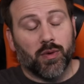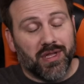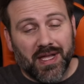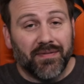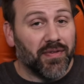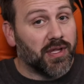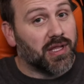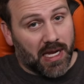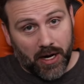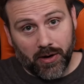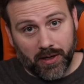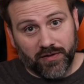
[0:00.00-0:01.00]
we saved the
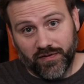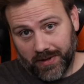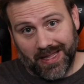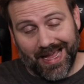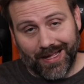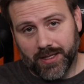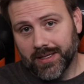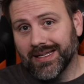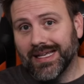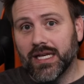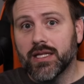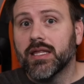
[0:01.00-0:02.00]
scariest for last,
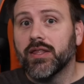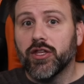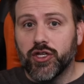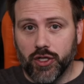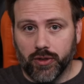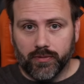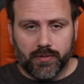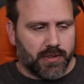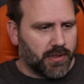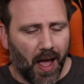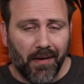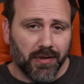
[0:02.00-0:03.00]
and it's in the
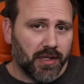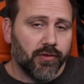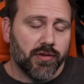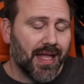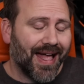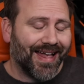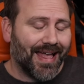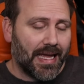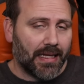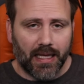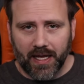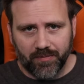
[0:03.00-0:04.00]
dunes. Obviously there's not a
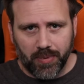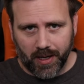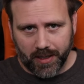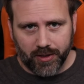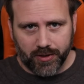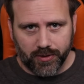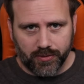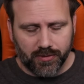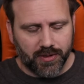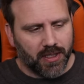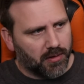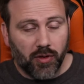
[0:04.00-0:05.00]
life pod in the
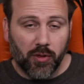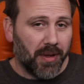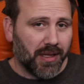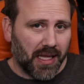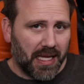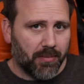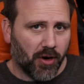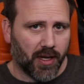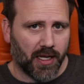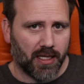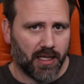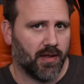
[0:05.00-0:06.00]
dunes, so the best landmark I
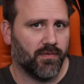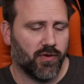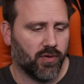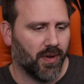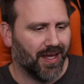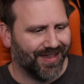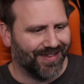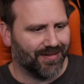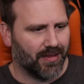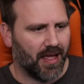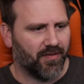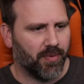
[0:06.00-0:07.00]
can give you is
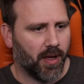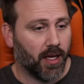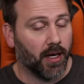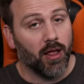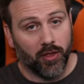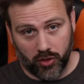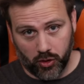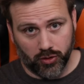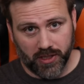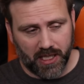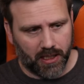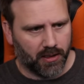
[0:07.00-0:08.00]
LifePod
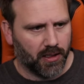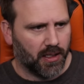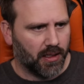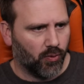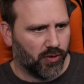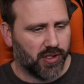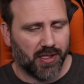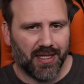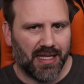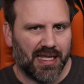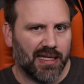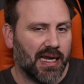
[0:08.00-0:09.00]
13, which is in
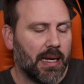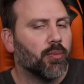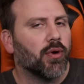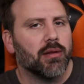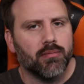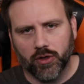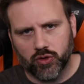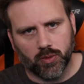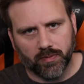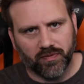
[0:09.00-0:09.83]
the neighboring mushroom